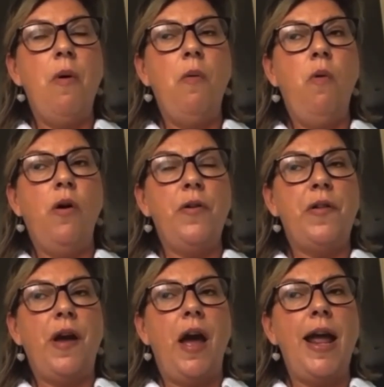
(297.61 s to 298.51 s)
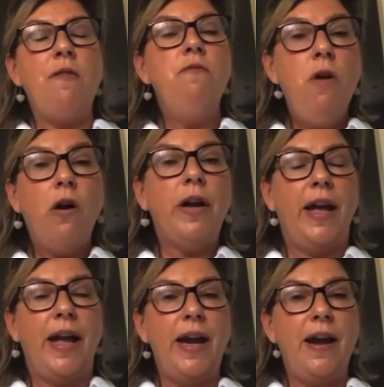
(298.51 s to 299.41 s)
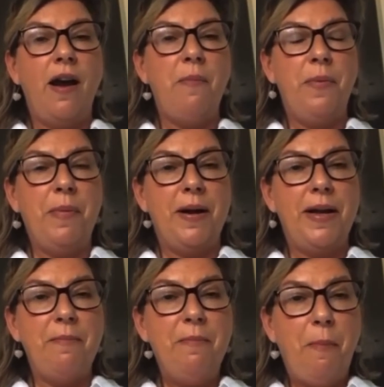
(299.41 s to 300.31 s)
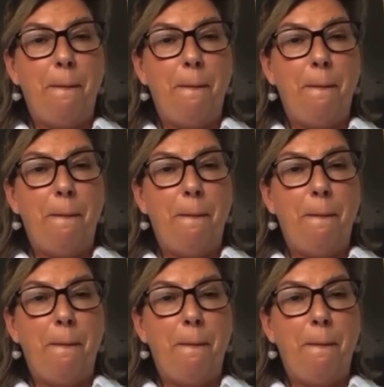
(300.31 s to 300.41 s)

was a rocket up my